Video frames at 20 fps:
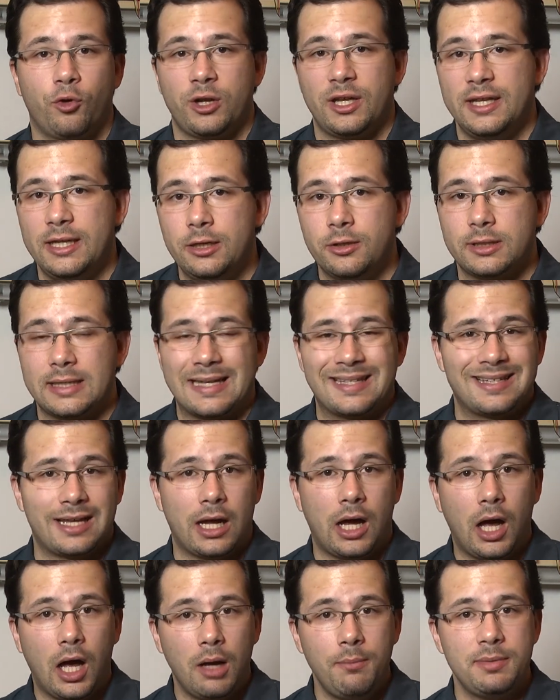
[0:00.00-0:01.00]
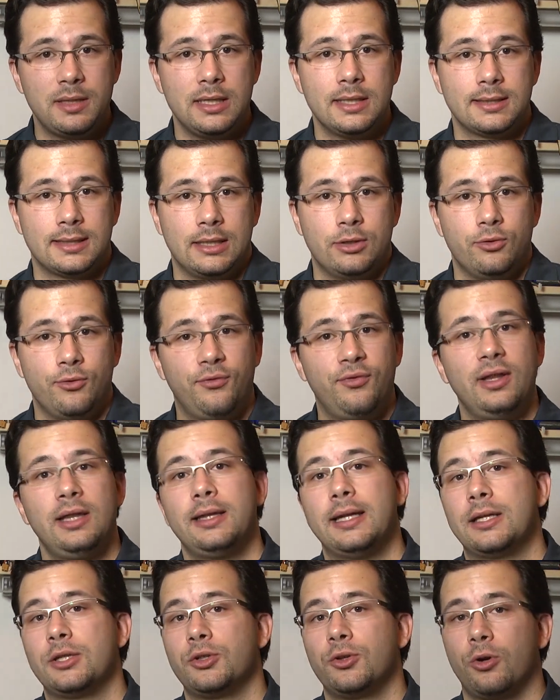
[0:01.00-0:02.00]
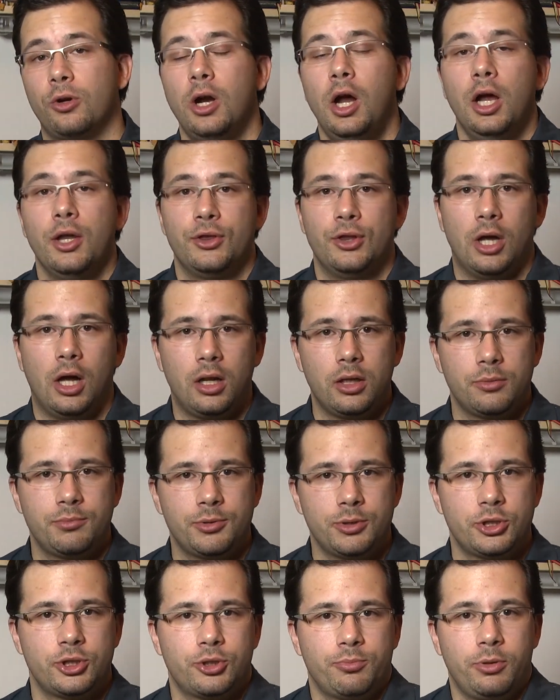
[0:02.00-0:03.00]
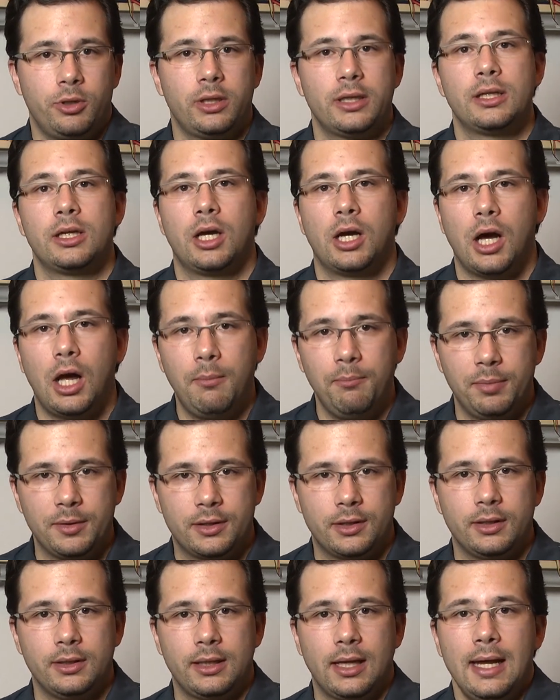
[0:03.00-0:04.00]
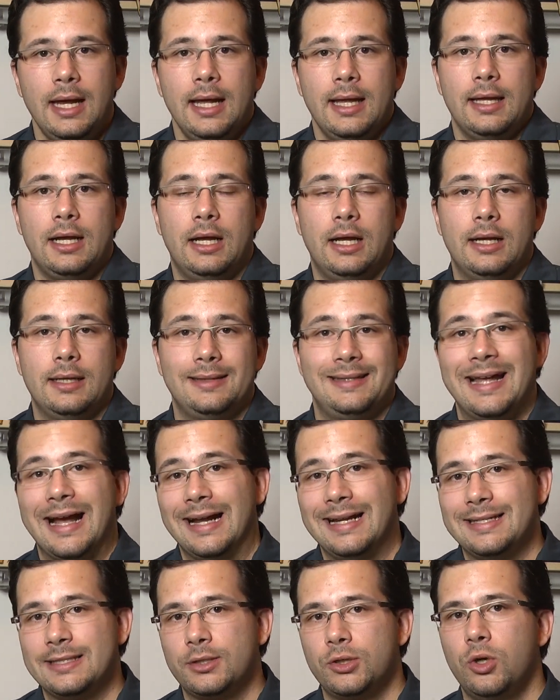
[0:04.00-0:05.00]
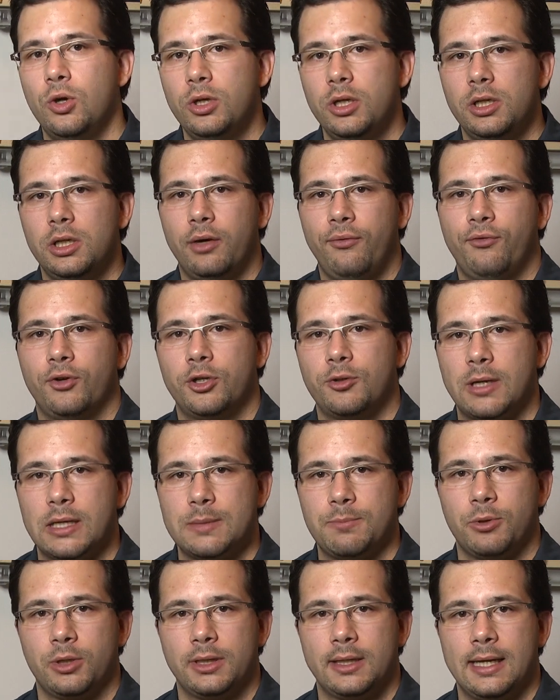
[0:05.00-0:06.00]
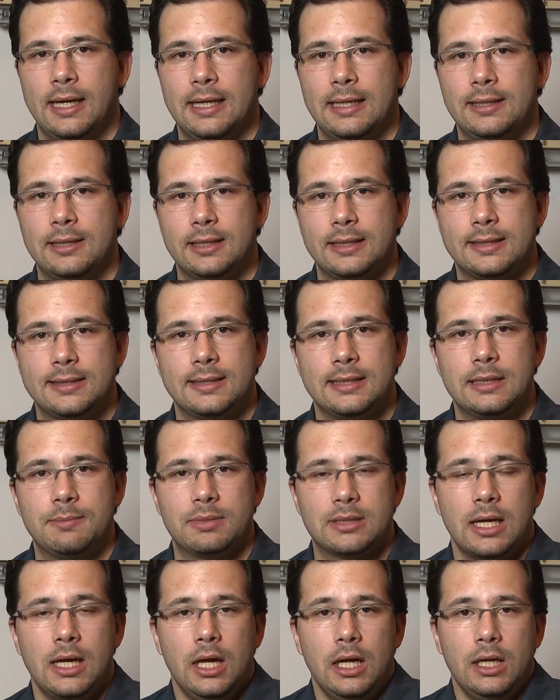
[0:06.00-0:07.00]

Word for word: for years as a hobbyist and you feel that you're knowledgeable and competent, that is good enough for Transport Canada, it seems.